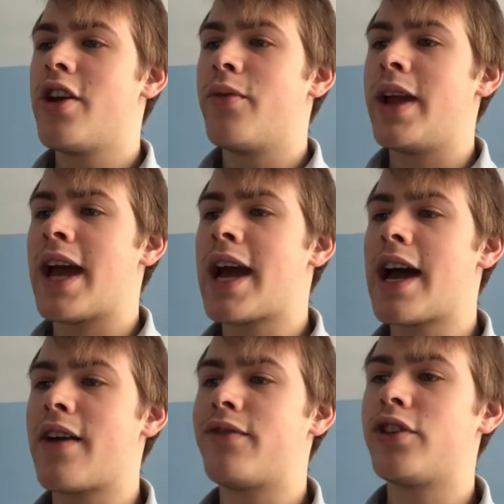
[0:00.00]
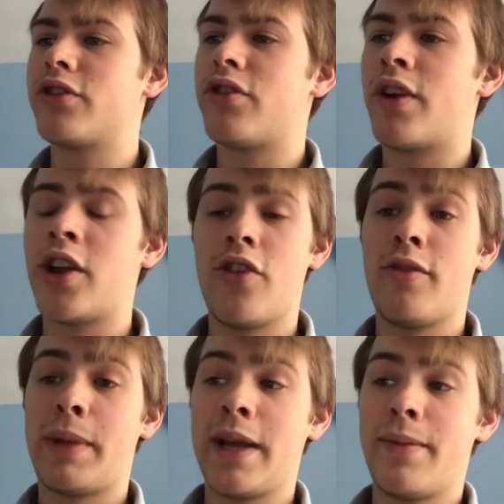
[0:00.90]
We have Dr. Ron, who's
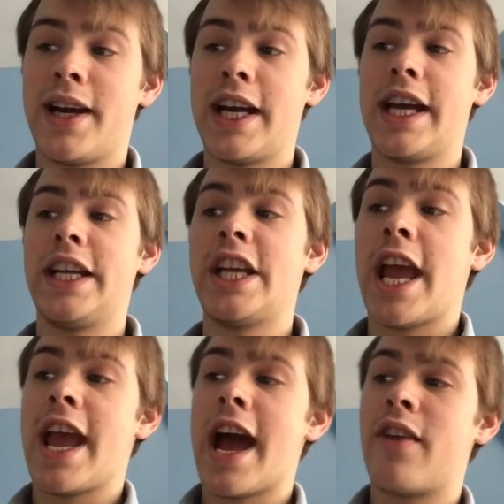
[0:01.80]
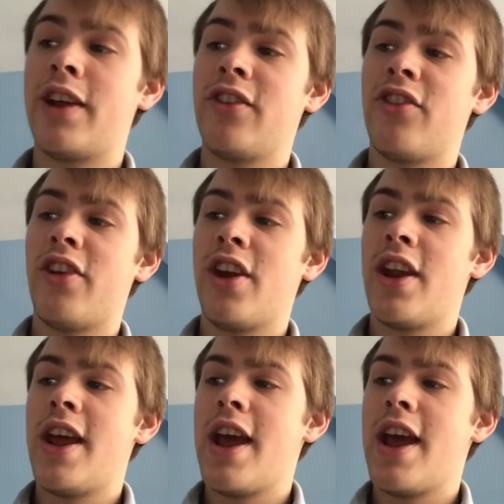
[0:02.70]
played by Jay Harrington,